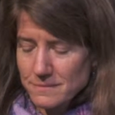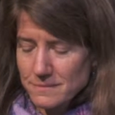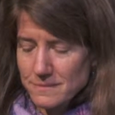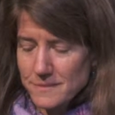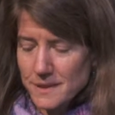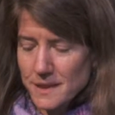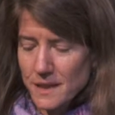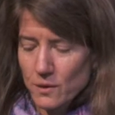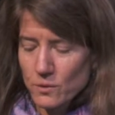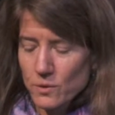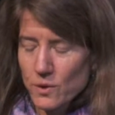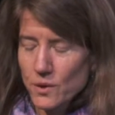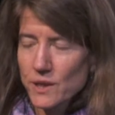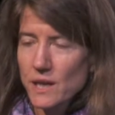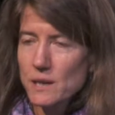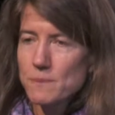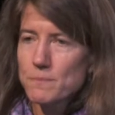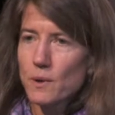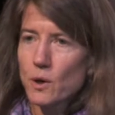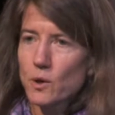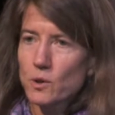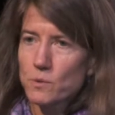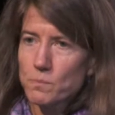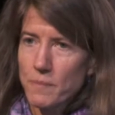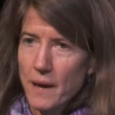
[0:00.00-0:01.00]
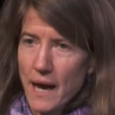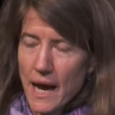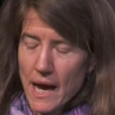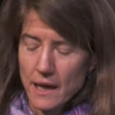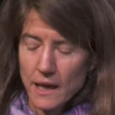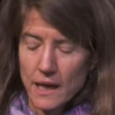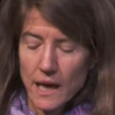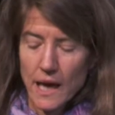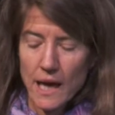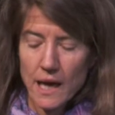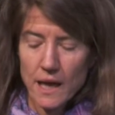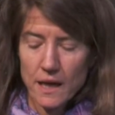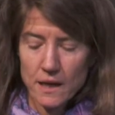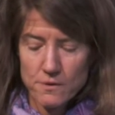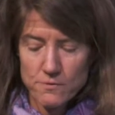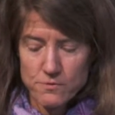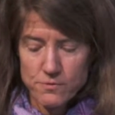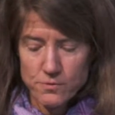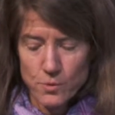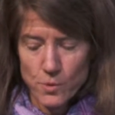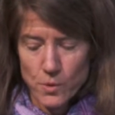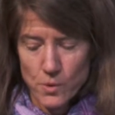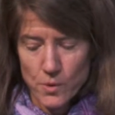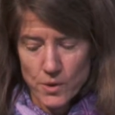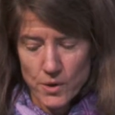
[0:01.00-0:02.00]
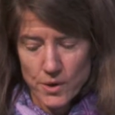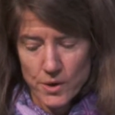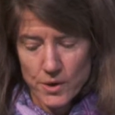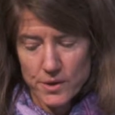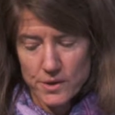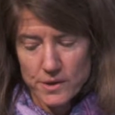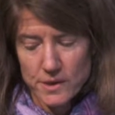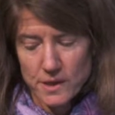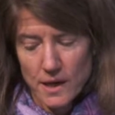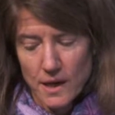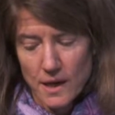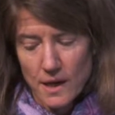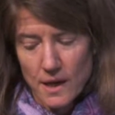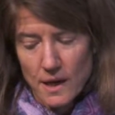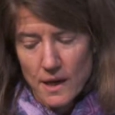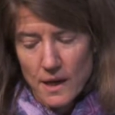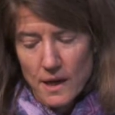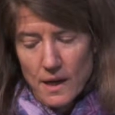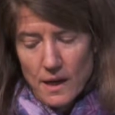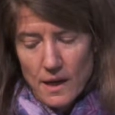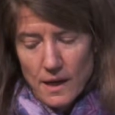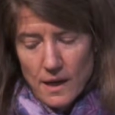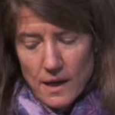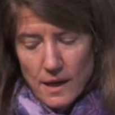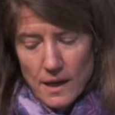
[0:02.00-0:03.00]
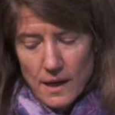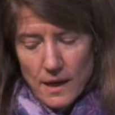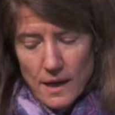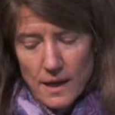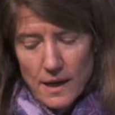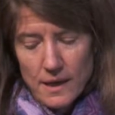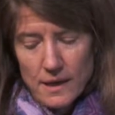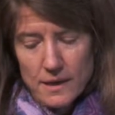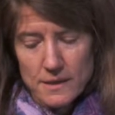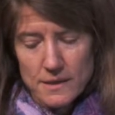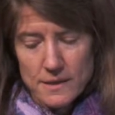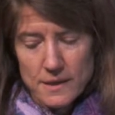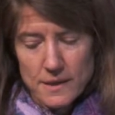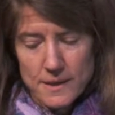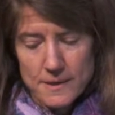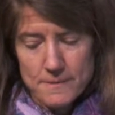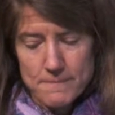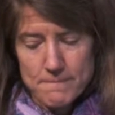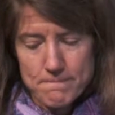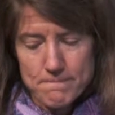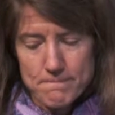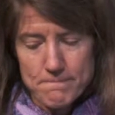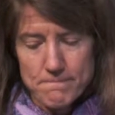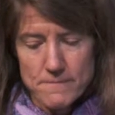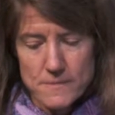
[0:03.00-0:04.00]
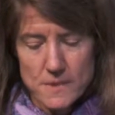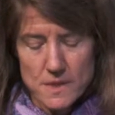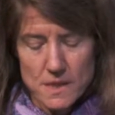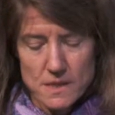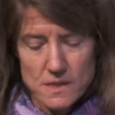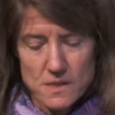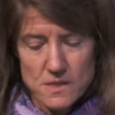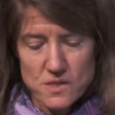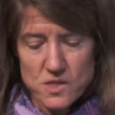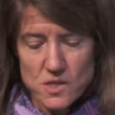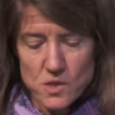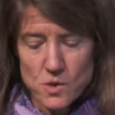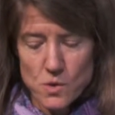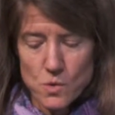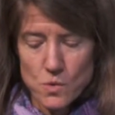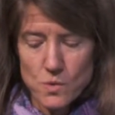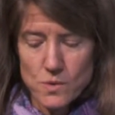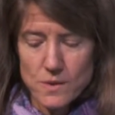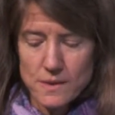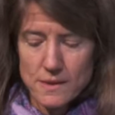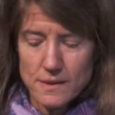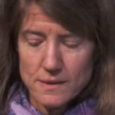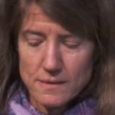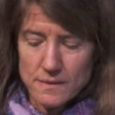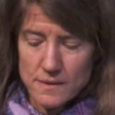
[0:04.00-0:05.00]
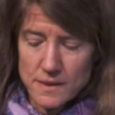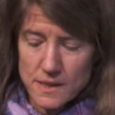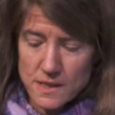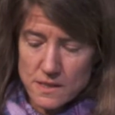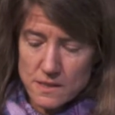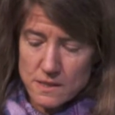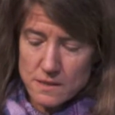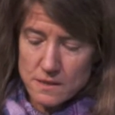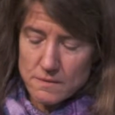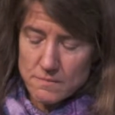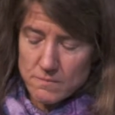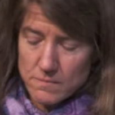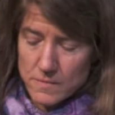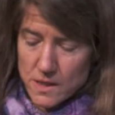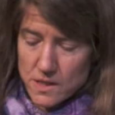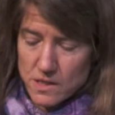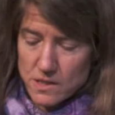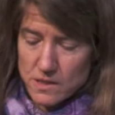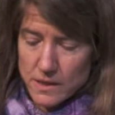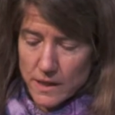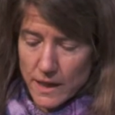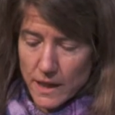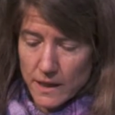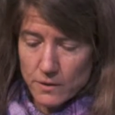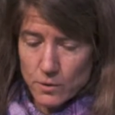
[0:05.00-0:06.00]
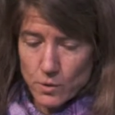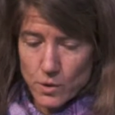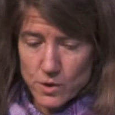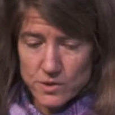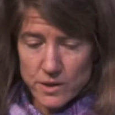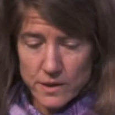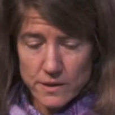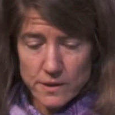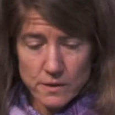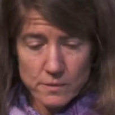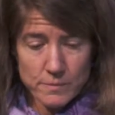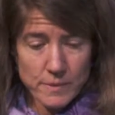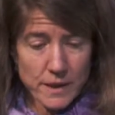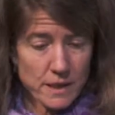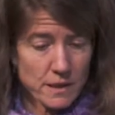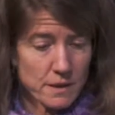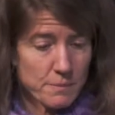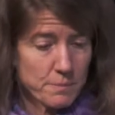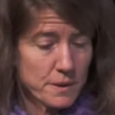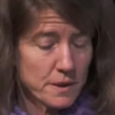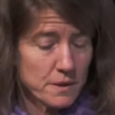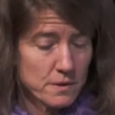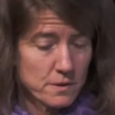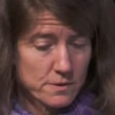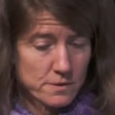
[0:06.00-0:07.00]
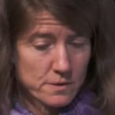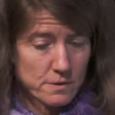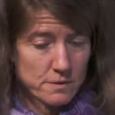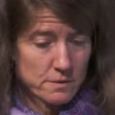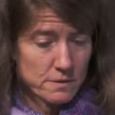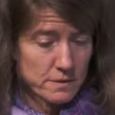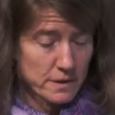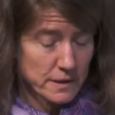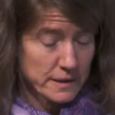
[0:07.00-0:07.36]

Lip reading: looking both back and forward. And so this slide, of course, I thought might appeal to